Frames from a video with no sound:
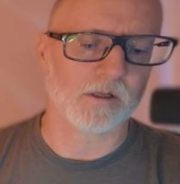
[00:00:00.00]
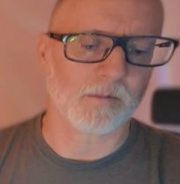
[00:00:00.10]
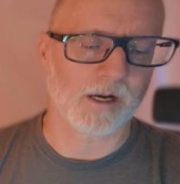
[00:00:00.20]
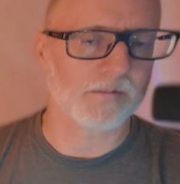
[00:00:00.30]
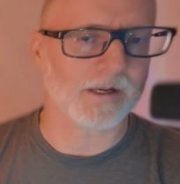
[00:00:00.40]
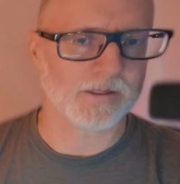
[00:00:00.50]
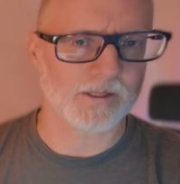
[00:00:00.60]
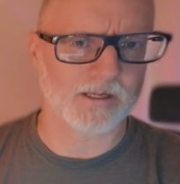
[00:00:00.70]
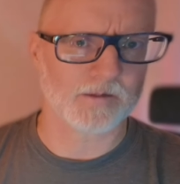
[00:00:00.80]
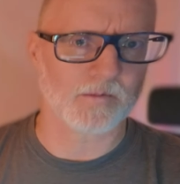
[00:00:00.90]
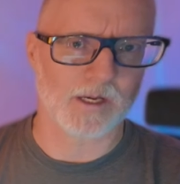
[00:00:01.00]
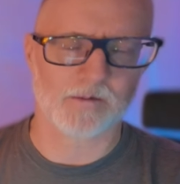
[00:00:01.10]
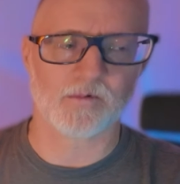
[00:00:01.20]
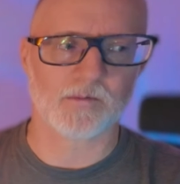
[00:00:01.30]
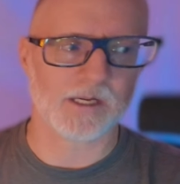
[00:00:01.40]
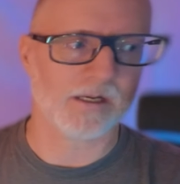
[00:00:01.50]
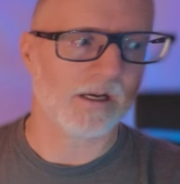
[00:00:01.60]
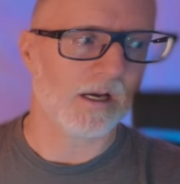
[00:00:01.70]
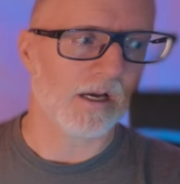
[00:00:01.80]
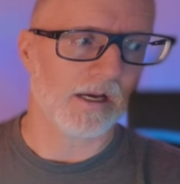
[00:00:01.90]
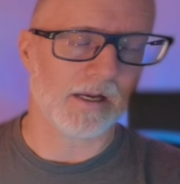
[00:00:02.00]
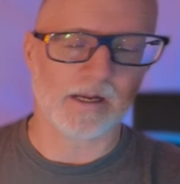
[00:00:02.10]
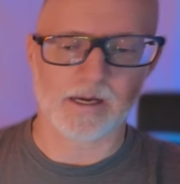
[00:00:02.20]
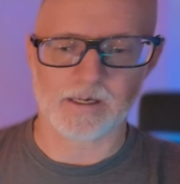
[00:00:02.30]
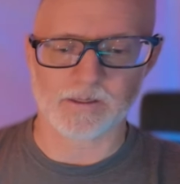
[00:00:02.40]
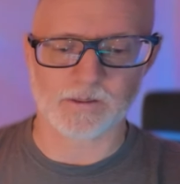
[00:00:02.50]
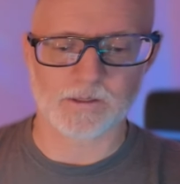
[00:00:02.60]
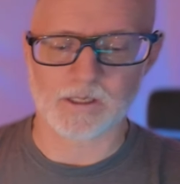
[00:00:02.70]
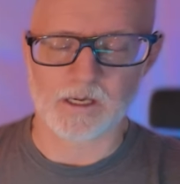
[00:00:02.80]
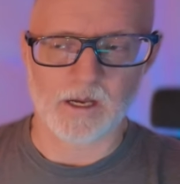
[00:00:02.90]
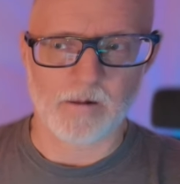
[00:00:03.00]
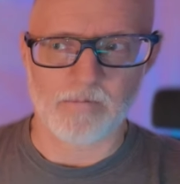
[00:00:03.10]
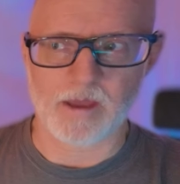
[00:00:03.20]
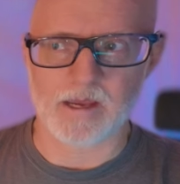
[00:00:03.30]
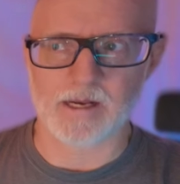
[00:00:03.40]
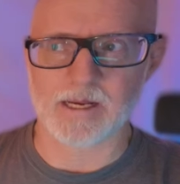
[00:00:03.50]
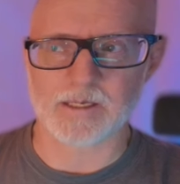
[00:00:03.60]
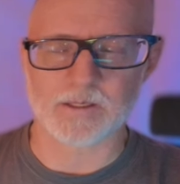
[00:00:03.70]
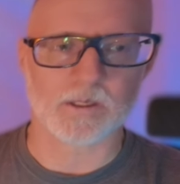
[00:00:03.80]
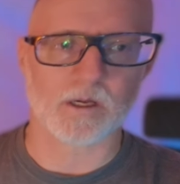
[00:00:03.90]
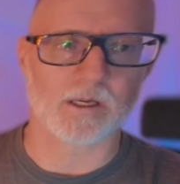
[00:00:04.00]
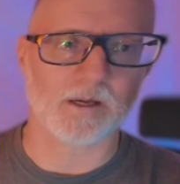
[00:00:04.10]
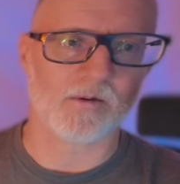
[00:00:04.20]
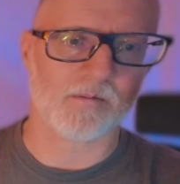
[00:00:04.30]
backbends has been for me it has it has given